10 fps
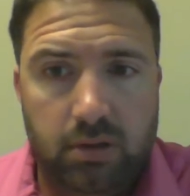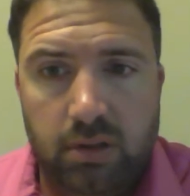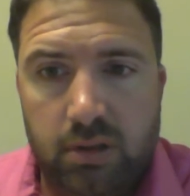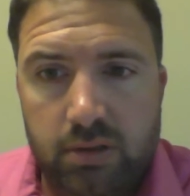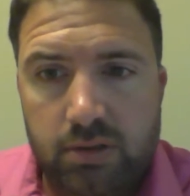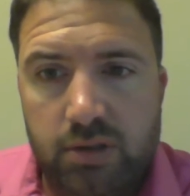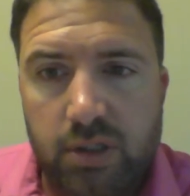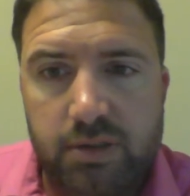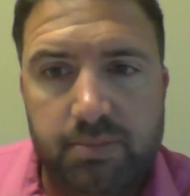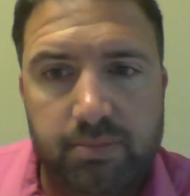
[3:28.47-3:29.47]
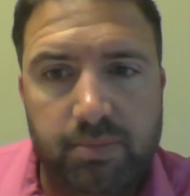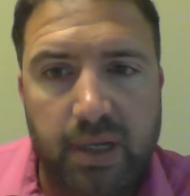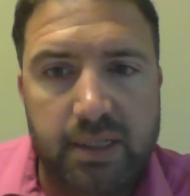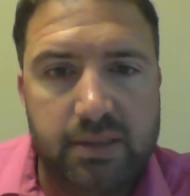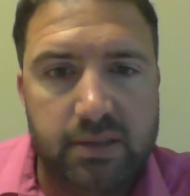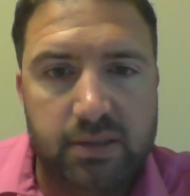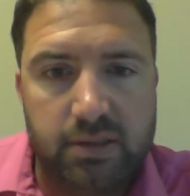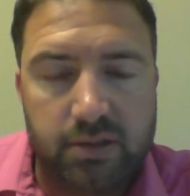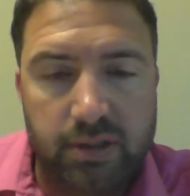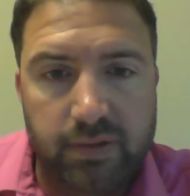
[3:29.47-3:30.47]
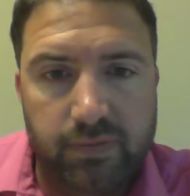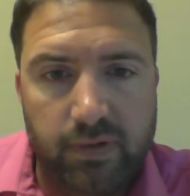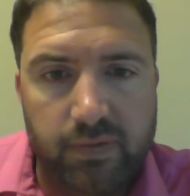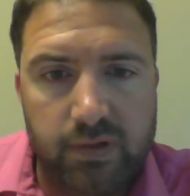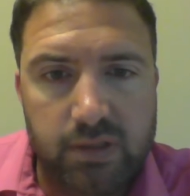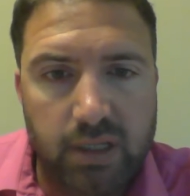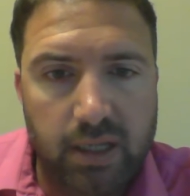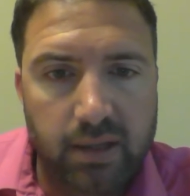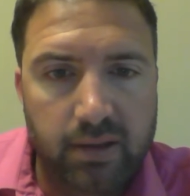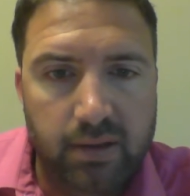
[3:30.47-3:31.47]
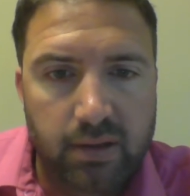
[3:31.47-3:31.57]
that just passes the screen for the first day,